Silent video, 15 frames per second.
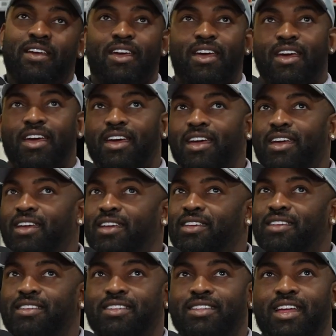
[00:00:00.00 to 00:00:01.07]
hey,
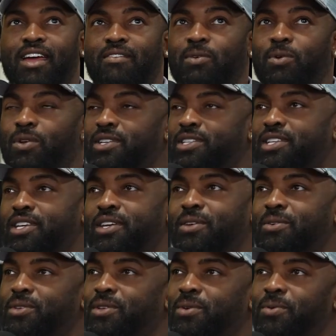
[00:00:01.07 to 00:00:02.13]
if you can
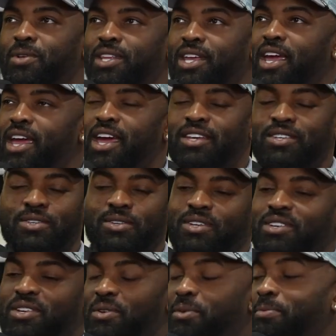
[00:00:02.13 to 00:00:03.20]
still do what they ask you to
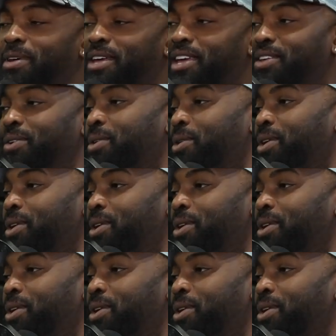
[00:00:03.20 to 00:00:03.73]
do, man, you go